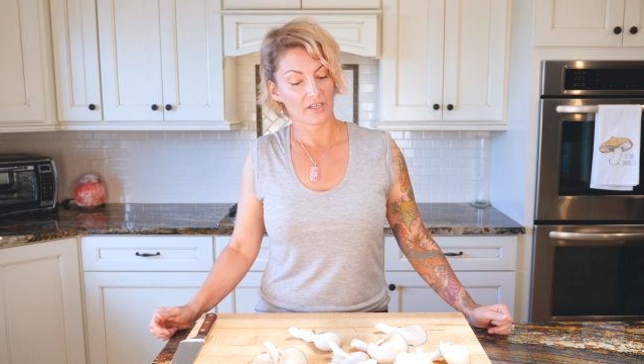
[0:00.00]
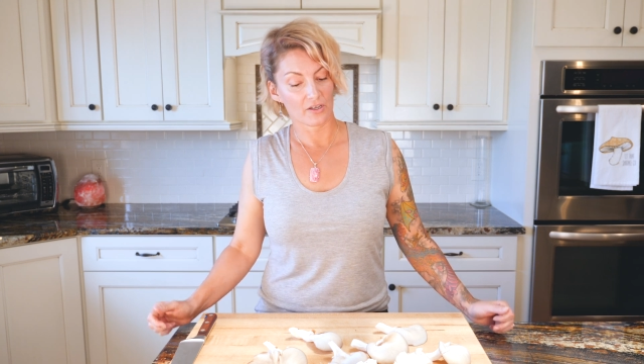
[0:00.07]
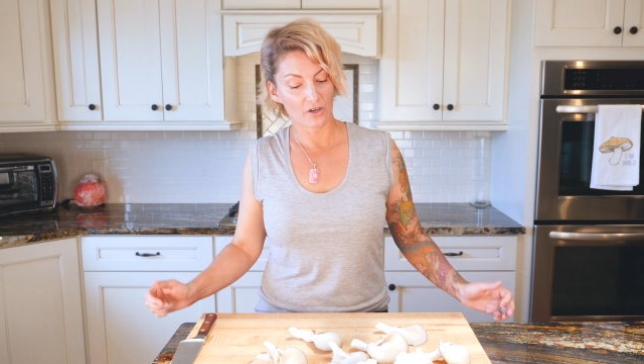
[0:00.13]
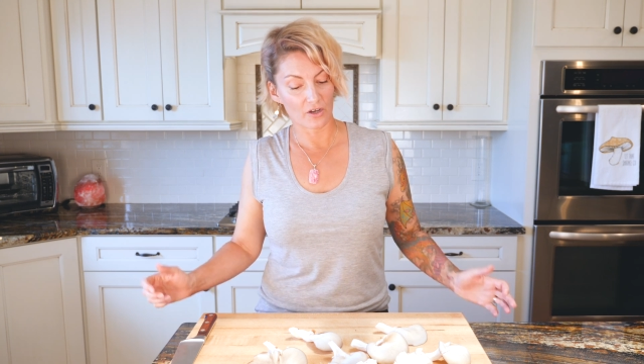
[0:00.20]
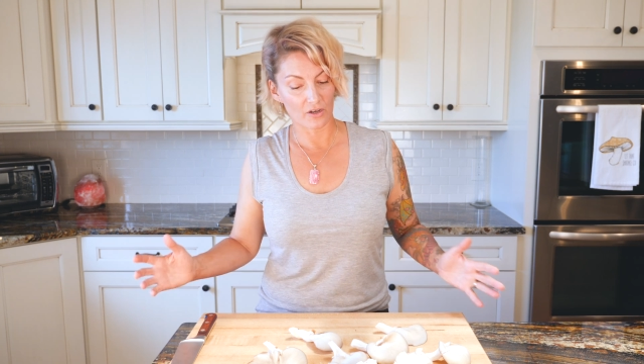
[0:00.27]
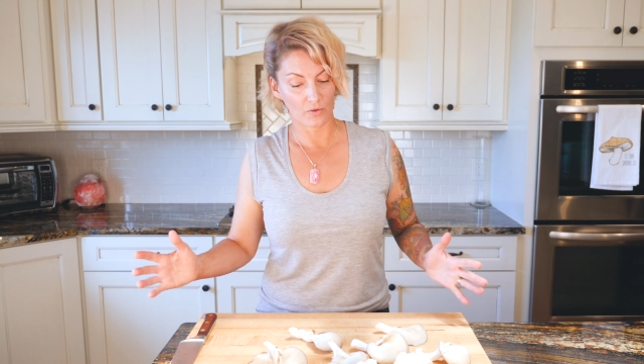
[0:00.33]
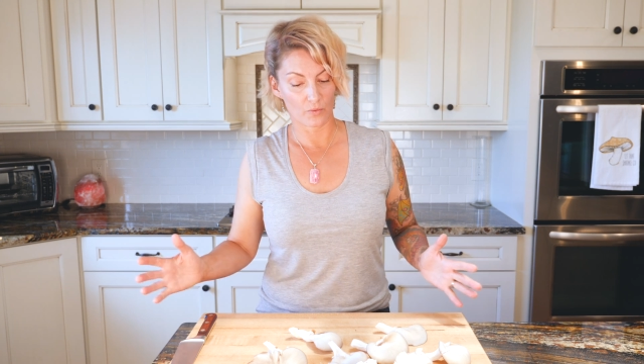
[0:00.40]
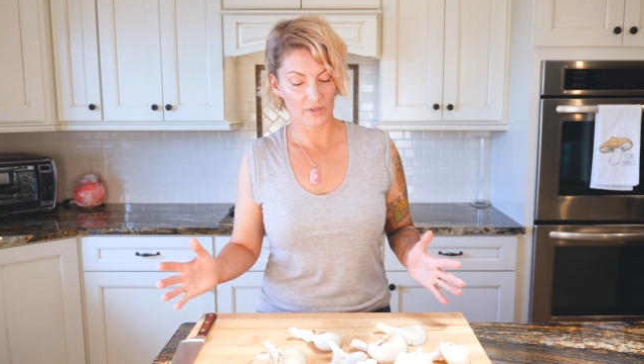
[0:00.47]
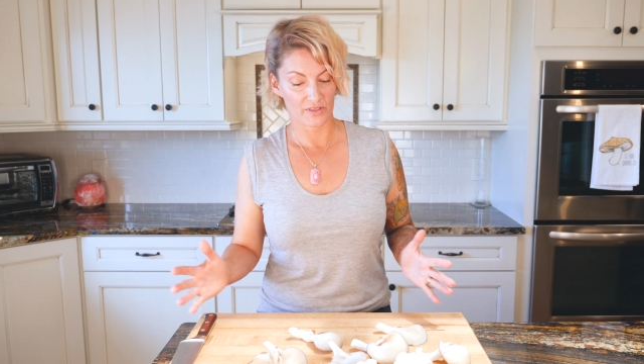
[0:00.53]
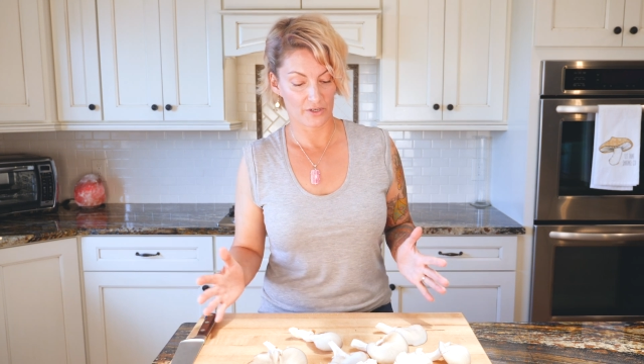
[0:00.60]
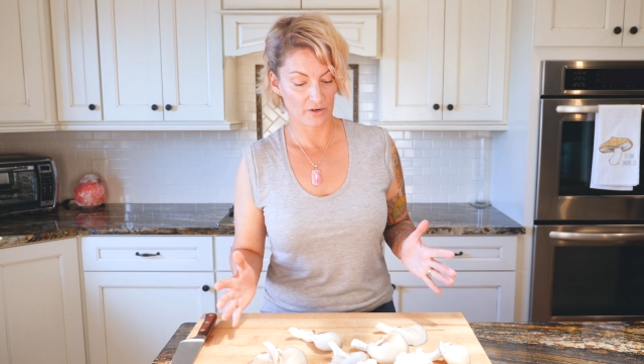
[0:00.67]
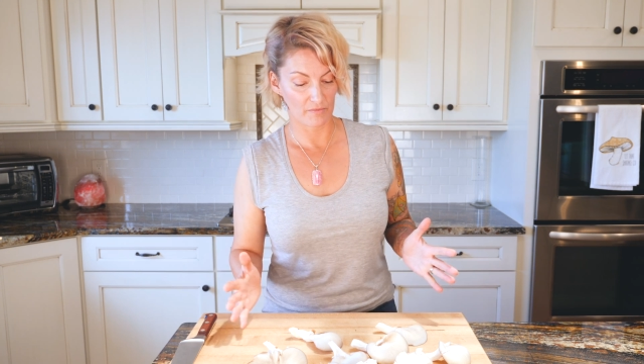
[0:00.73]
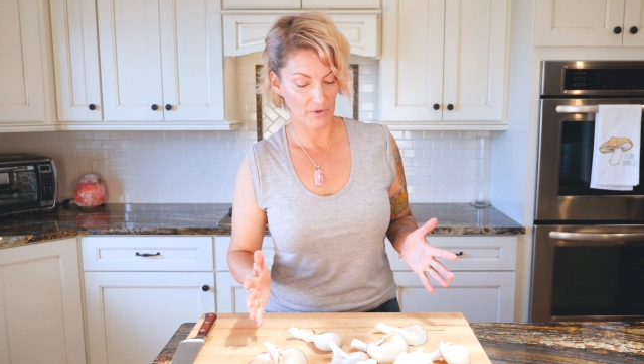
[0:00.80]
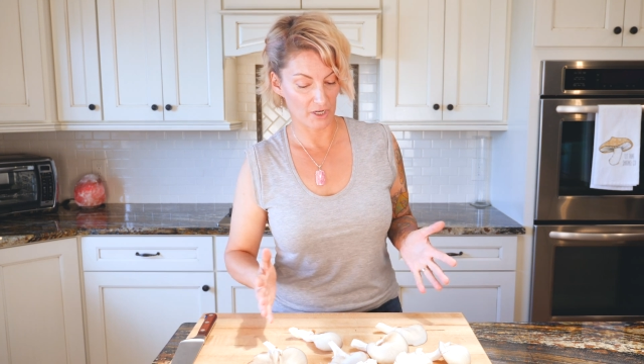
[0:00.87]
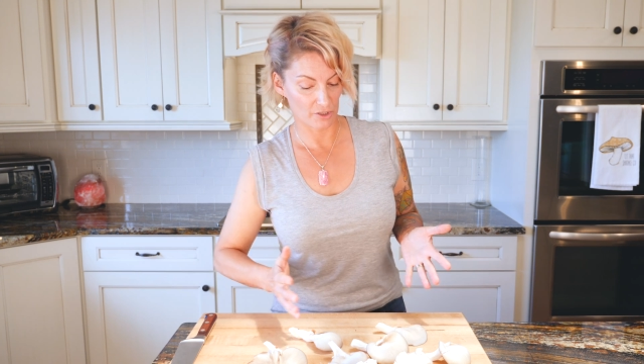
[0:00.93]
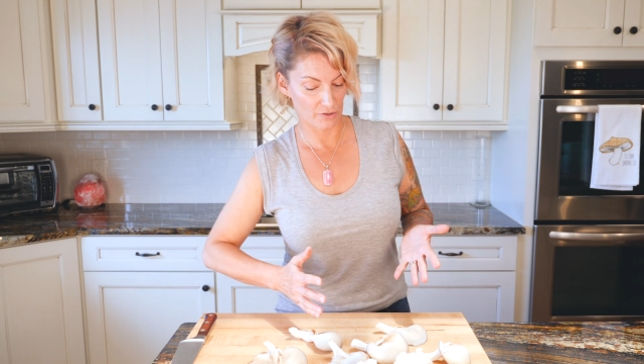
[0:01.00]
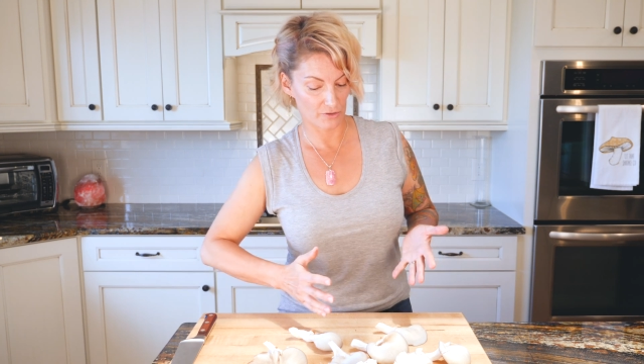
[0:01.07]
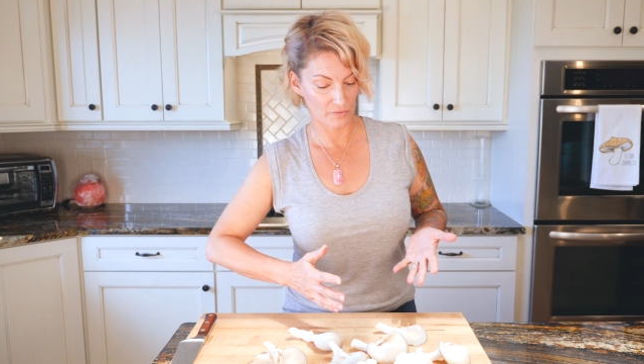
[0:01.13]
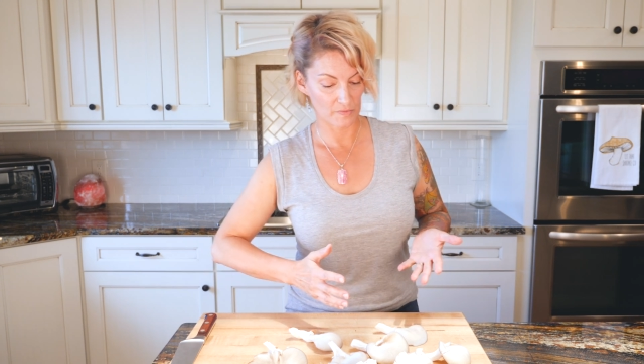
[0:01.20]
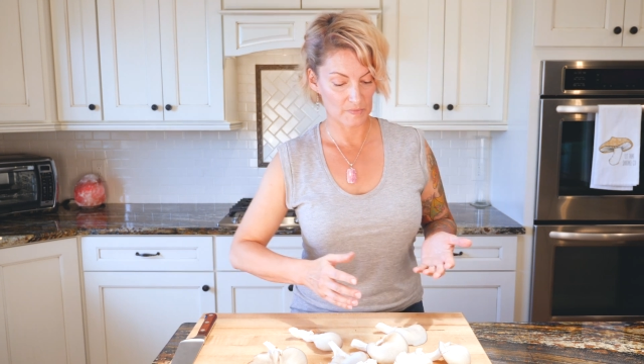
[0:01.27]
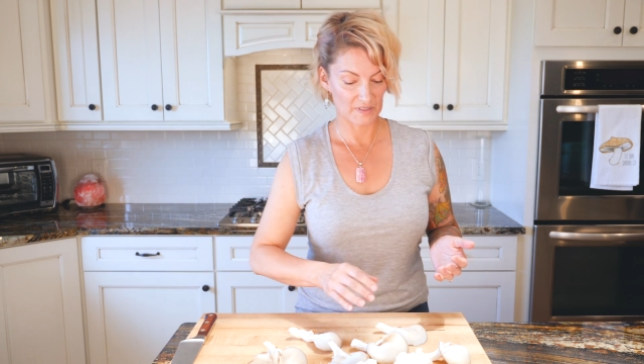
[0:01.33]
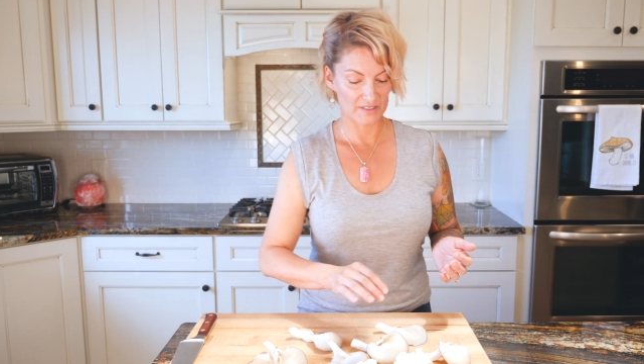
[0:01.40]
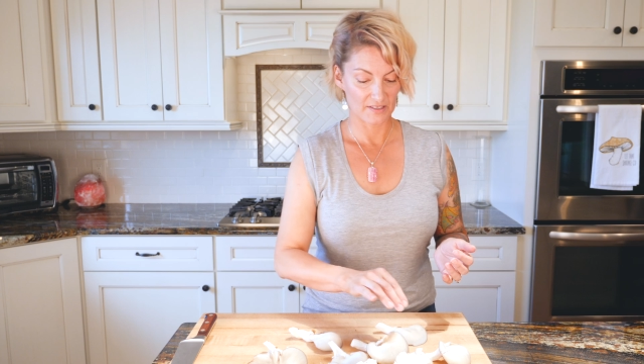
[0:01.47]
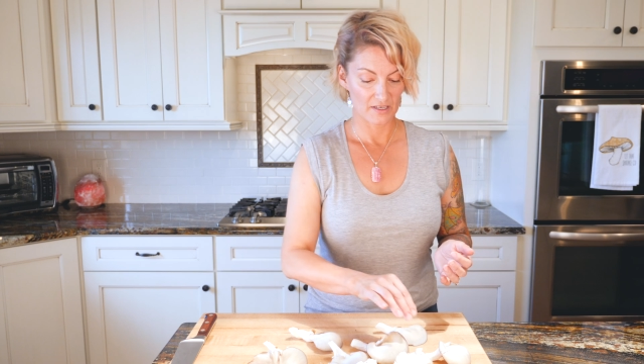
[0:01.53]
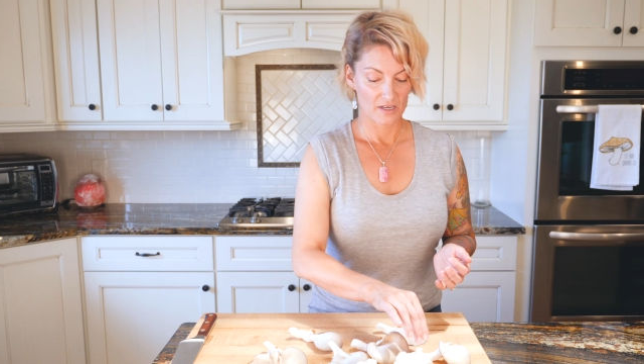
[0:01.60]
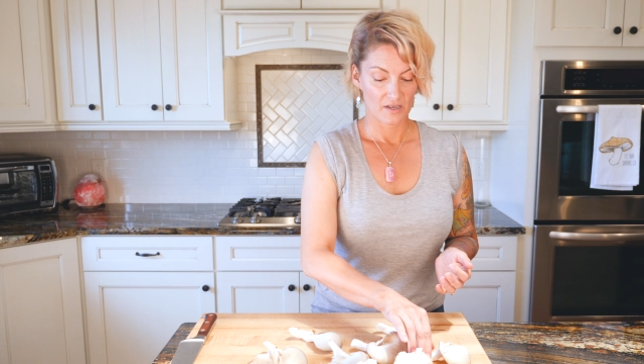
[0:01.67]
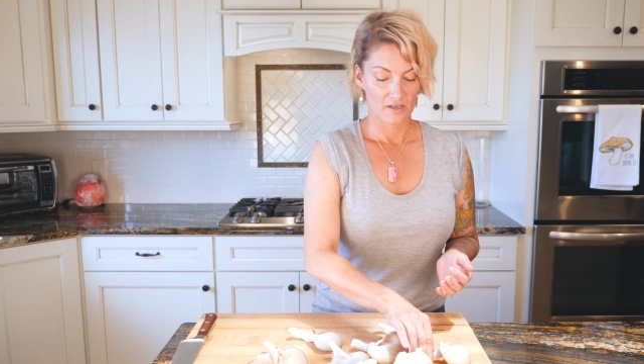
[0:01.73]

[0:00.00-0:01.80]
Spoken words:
cook with your mushrooms,